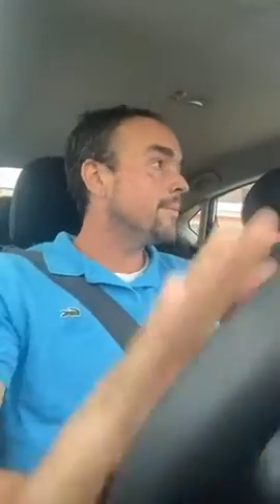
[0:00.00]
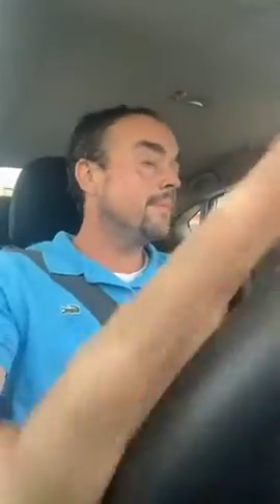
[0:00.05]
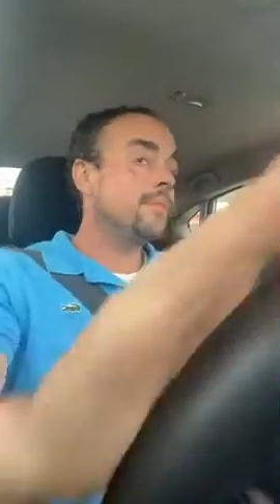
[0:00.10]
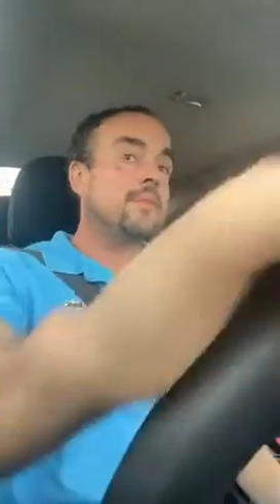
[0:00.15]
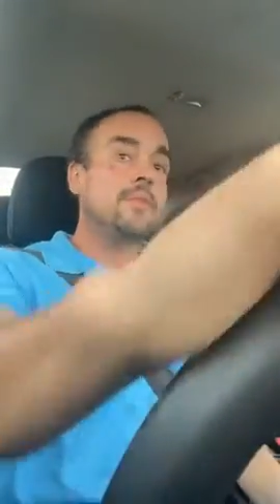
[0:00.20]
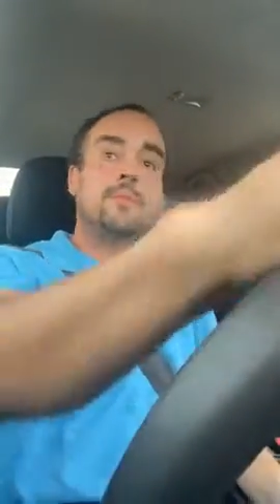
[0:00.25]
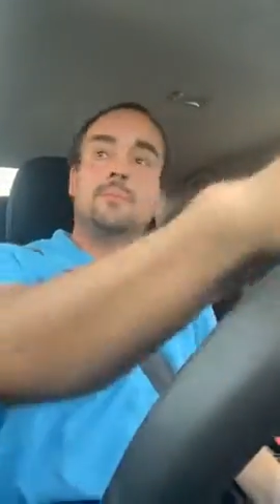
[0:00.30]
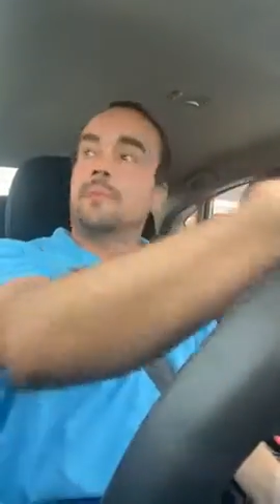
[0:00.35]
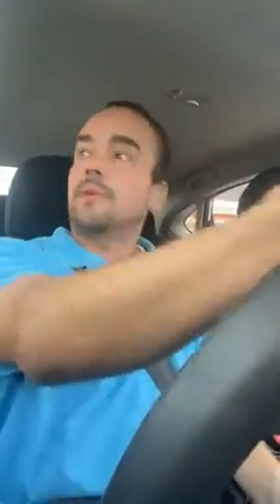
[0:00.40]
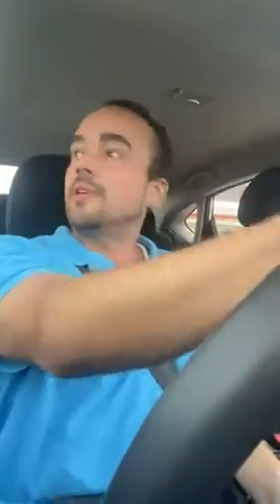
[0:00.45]

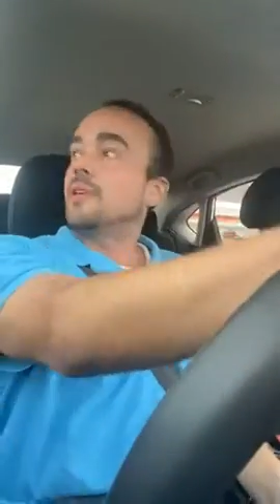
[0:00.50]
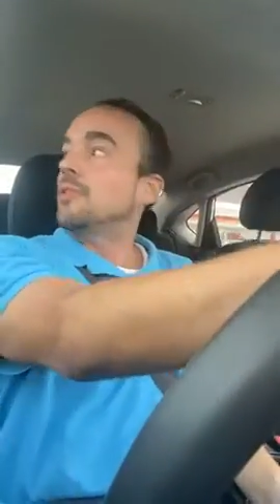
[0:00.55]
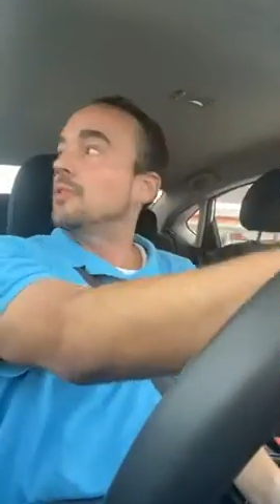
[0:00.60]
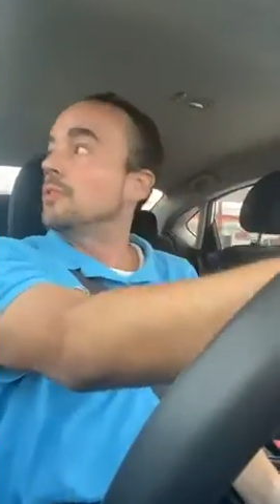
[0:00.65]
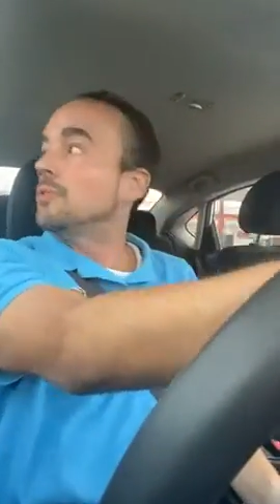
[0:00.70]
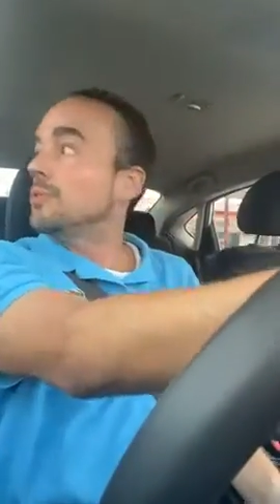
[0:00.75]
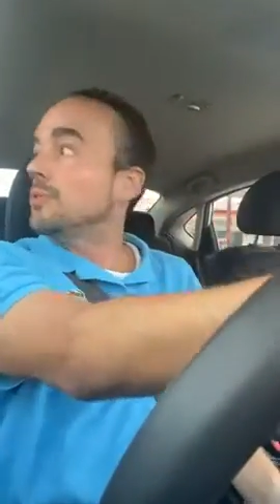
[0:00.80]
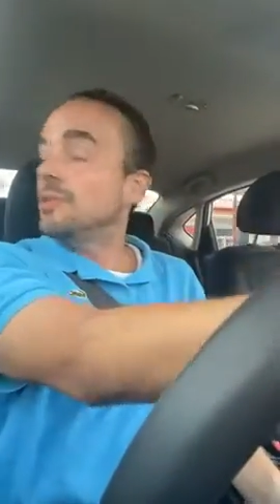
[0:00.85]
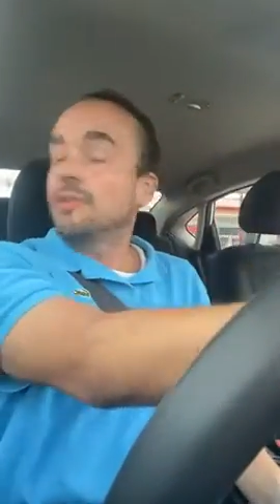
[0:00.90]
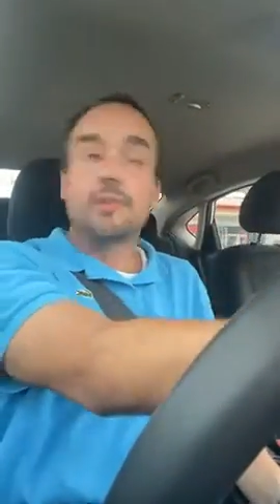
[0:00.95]
It's a pretty
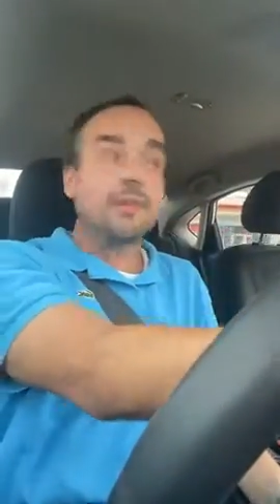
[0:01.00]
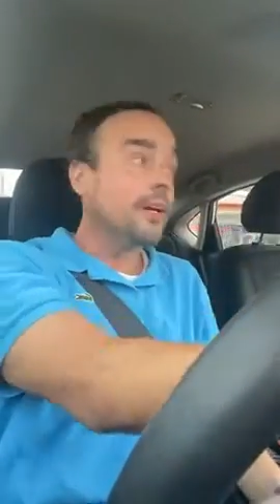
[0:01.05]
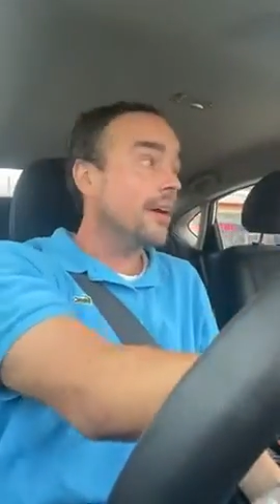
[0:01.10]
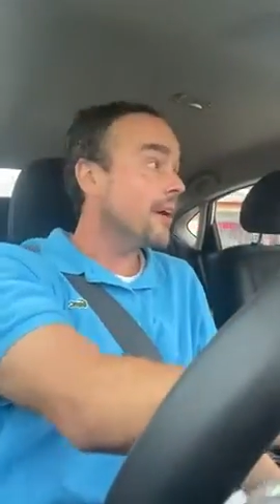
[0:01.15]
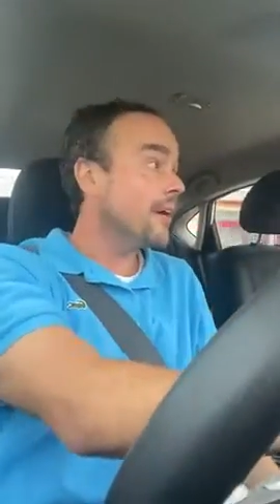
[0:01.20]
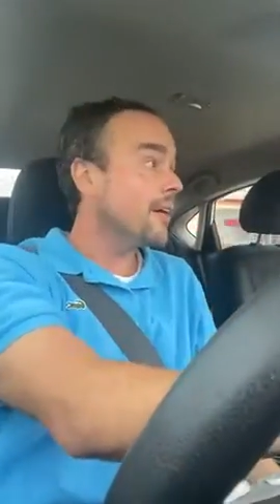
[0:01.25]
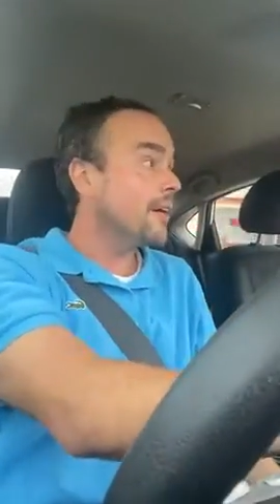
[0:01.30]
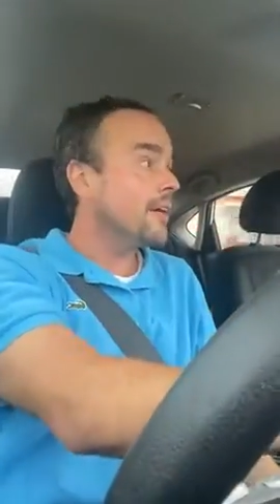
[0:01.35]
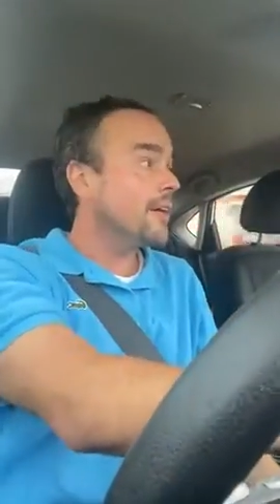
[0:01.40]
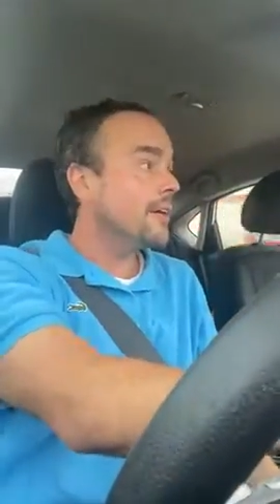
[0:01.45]
cool little
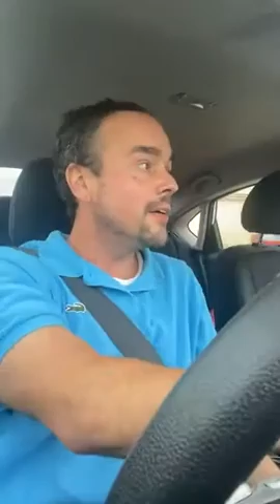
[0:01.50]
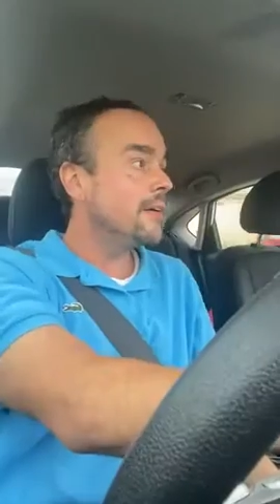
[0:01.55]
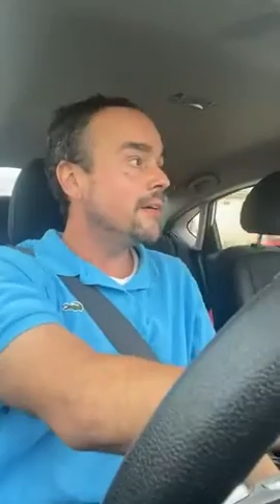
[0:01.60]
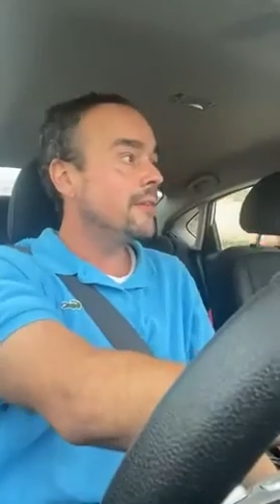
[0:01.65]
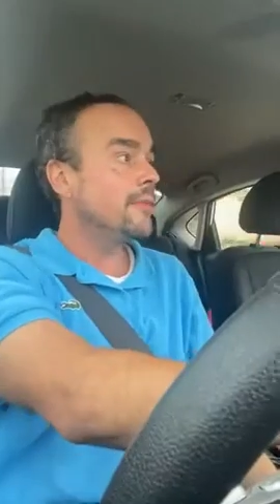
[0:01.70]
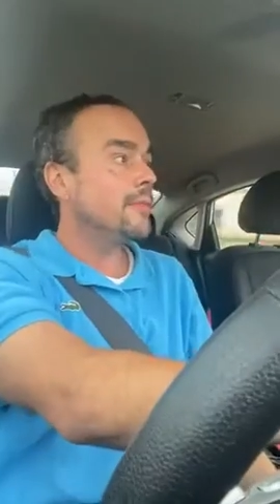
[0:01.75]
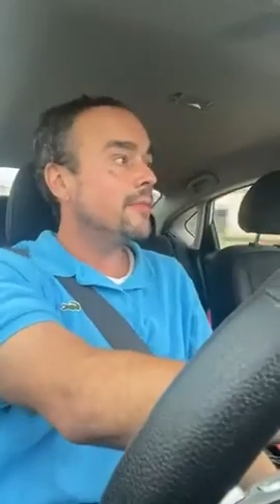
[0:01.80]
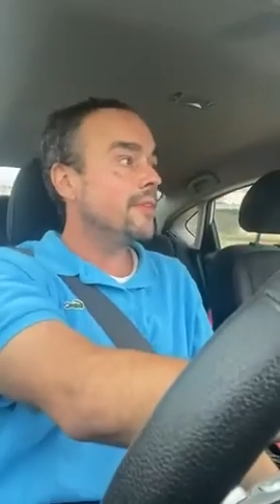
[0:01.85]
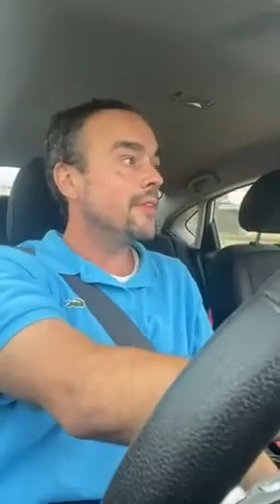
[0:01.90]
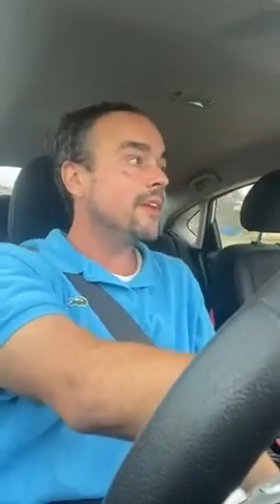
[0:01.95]
area.
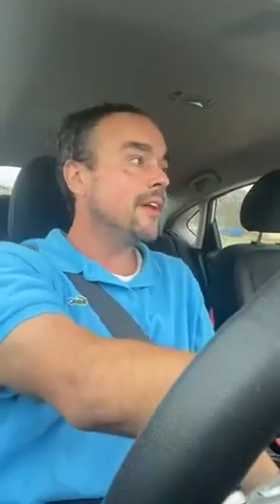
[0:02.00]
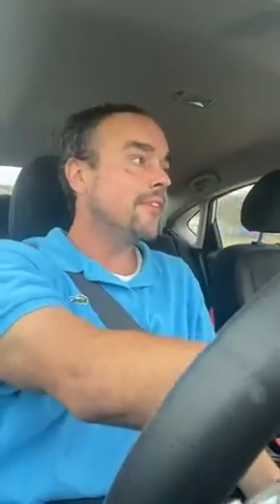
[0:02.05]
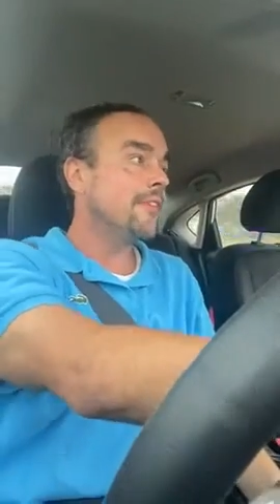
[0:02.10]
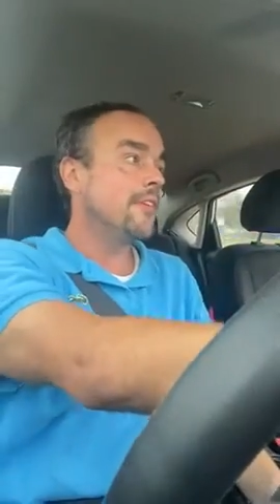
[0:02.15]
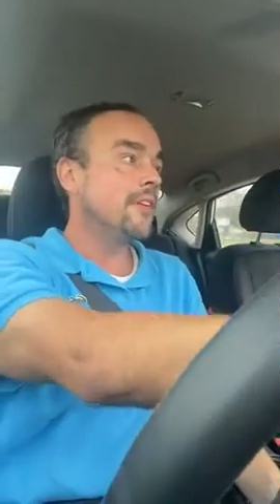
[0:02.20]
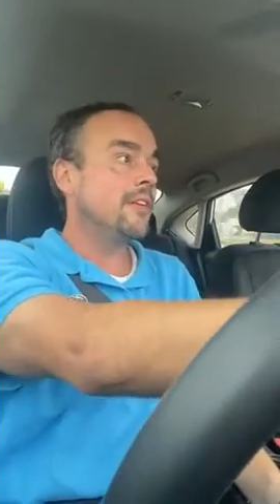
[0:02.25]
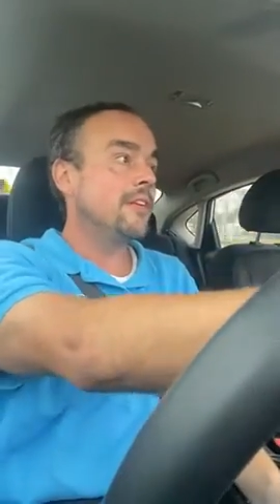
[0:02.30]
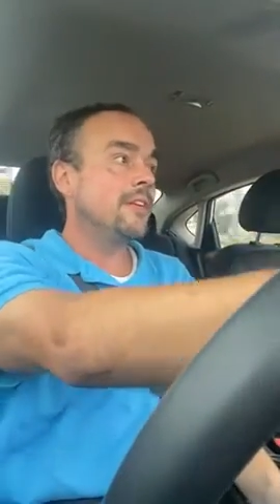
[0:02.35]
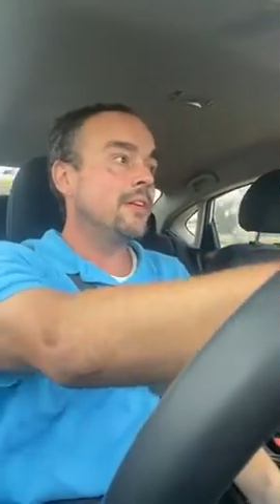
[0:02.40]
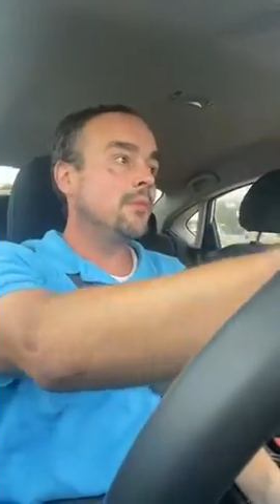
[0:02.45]

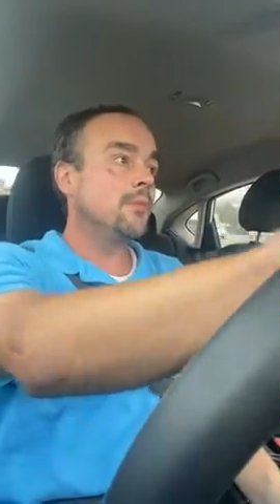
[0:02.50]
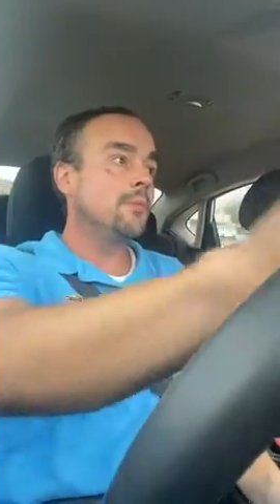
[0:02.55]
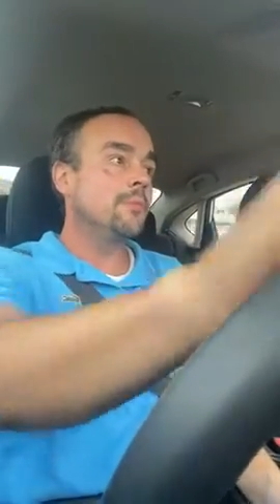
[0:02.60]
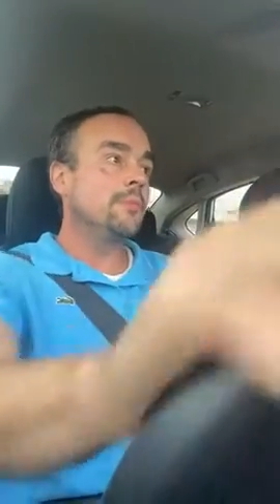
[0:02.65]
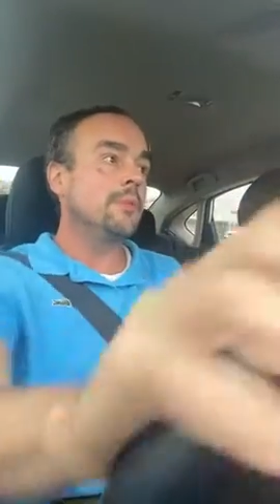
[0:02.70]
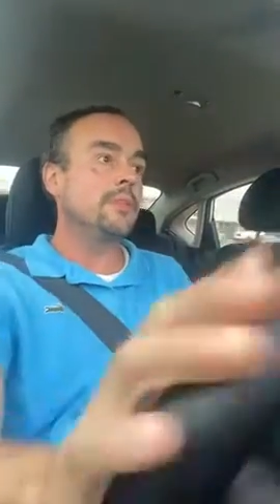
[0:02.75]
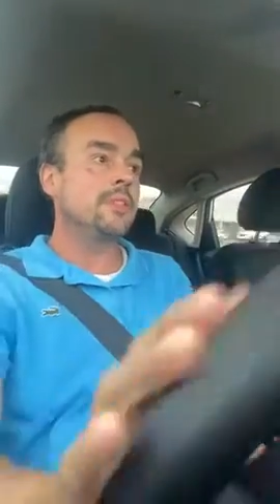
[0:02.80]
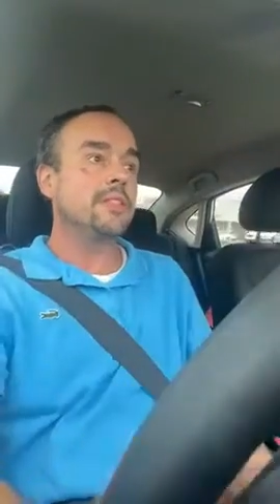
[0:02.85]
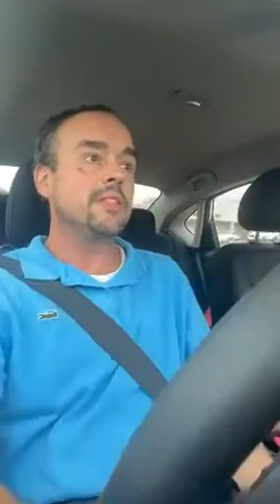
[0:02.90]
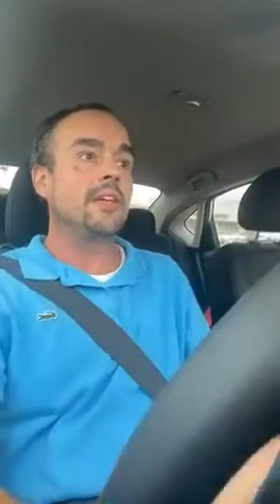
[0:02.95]
Definitely would
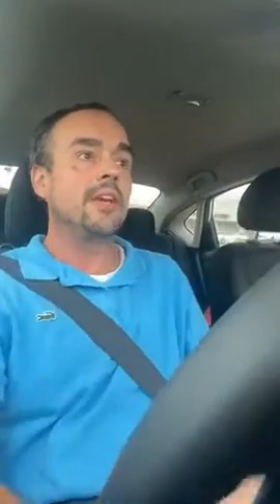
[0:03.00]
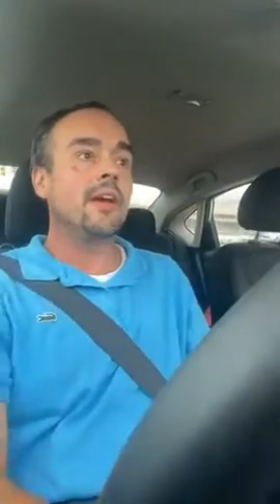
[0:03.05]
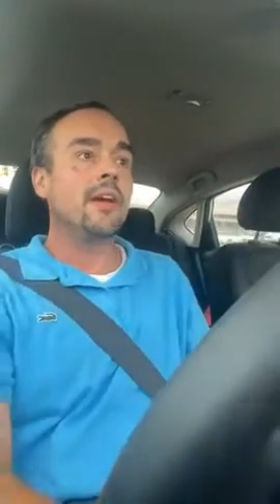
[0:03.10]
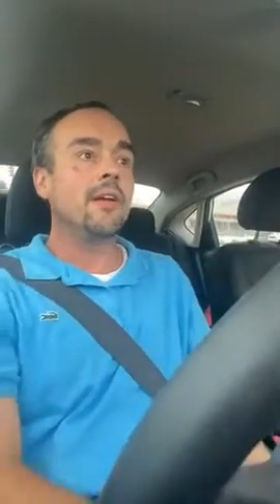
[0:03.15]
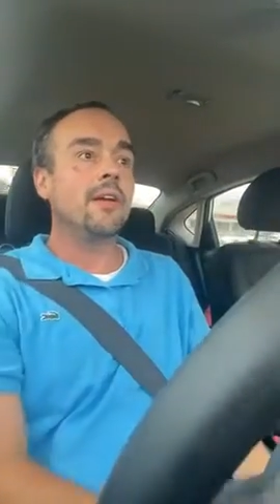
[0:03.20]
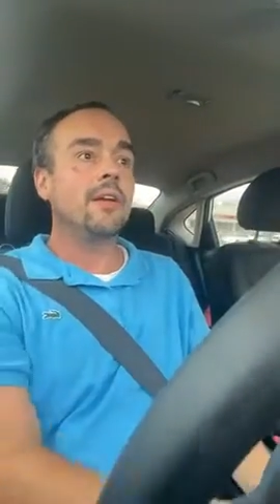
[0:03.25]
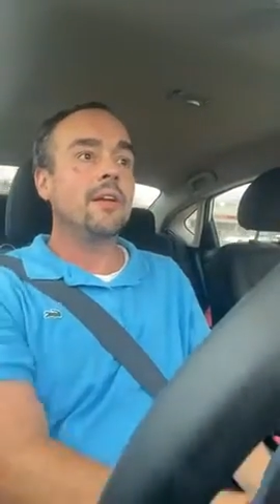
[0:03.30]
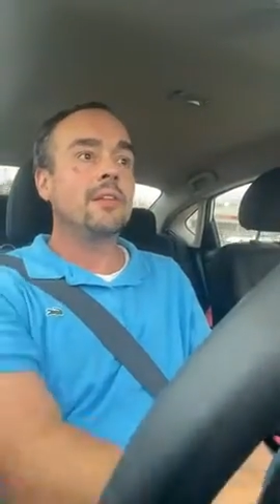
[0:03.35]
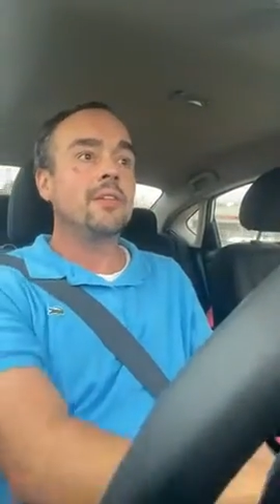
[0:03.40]
be scary